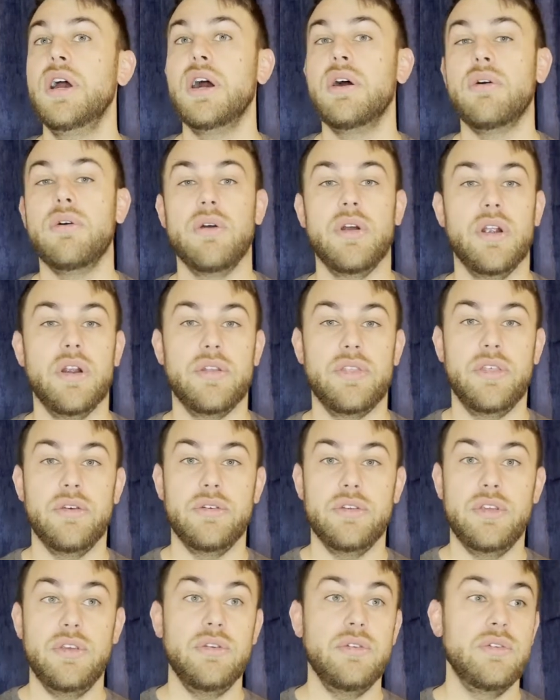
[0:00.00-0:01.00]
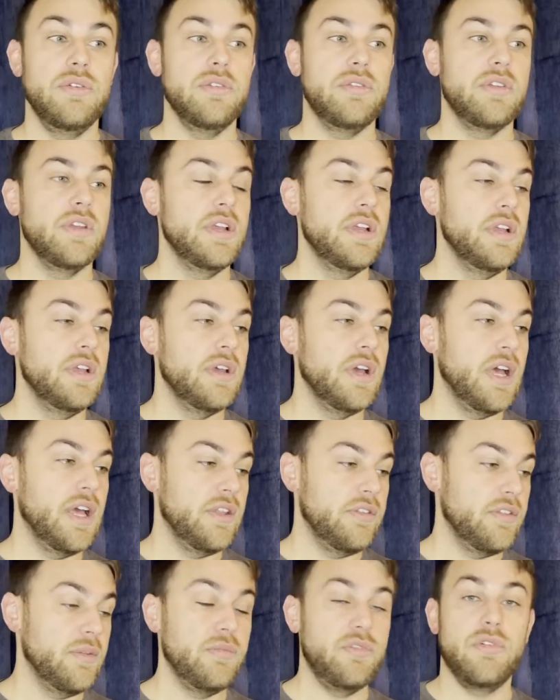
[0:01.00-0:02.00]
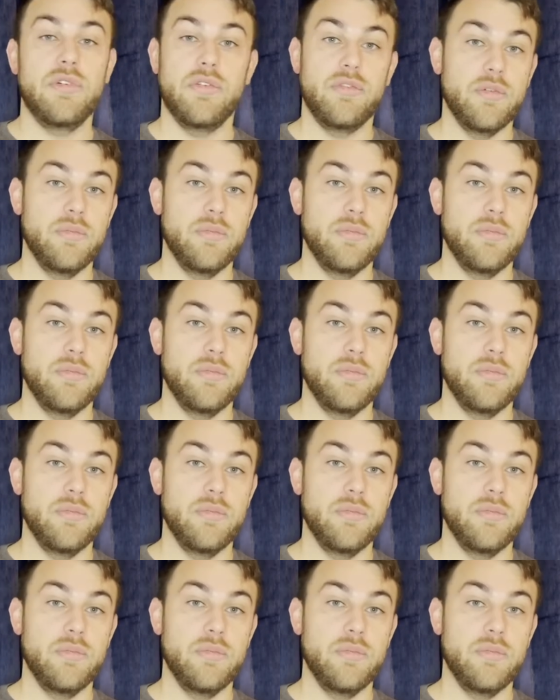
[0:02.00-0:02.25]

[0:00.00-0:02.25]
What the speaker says: or they'll use some sort of